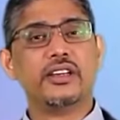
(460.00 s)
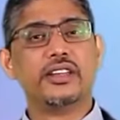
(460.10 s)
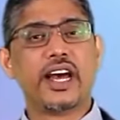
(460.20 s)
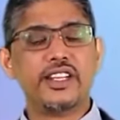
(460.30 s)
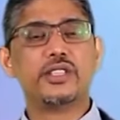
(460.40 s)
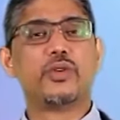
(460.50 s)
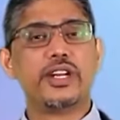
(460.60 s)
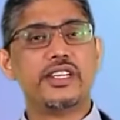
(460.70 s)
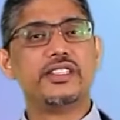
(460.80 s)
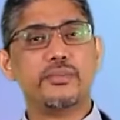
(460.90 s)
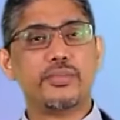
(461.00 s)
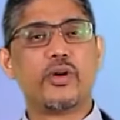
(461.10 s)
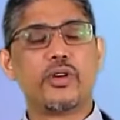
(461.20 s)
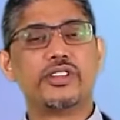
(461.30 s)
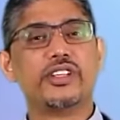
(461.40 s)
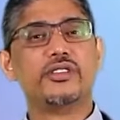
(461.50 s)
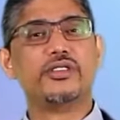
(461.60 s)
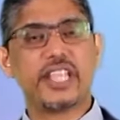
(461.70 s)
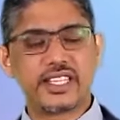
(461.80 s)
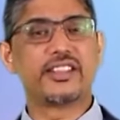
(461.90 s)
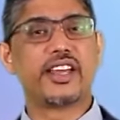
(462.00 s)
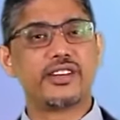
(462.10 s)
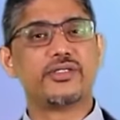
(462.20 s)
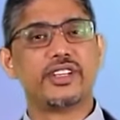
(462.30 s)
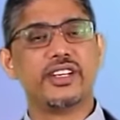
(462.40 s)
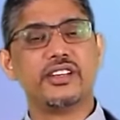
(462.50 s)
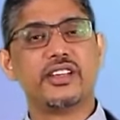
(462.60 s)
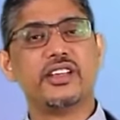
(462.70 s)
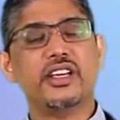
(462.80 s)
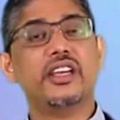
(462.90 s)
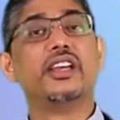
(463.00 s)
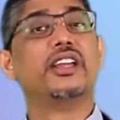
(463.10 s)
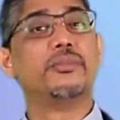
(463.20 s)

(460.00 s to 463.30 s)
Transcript: That is why it is important to test heterogeneity in a